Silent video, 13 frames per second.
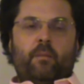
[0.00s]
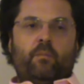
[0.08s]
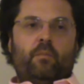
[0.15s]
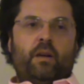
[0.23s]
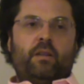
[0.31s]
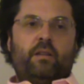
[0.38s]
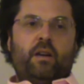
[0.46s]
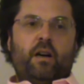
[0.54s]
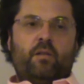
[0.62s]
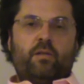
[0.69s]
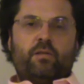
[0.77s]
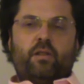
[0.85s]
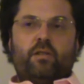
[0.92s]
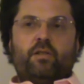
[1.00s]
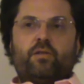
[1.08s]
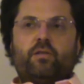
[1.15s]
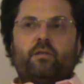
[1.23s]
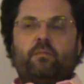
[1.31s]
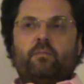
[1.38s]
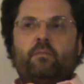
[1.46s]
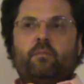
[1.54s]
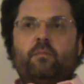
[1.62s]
But in our tradition,